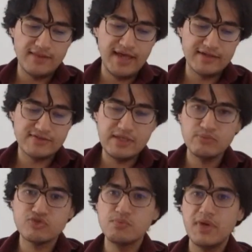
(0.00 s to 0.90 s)
that
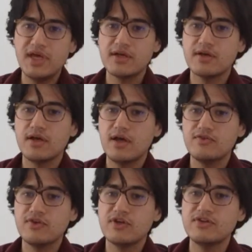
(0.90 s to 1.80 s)
seems to make
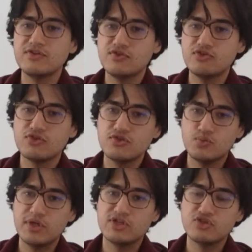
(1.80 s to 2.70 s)
certain
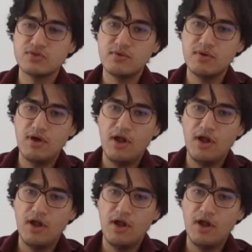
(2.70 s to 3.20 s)
decisions which